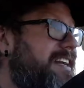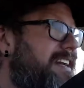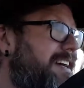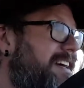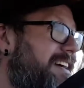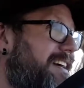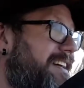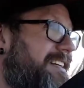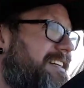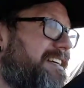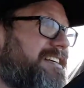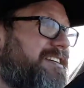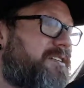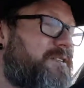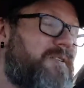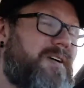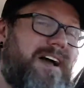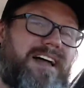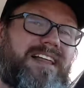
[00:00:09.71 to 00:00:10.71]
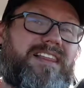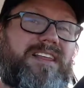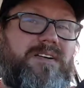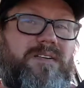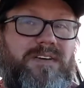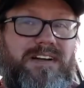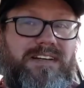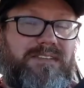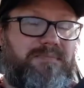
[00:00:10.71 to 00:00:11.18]
I didn't know how
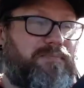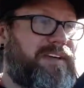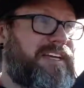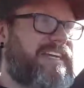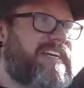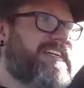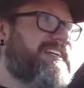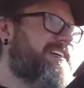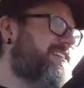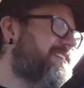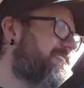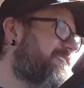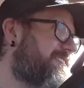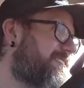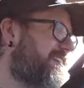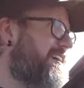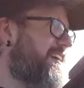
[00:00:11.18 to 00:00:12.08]
long I'd be in there,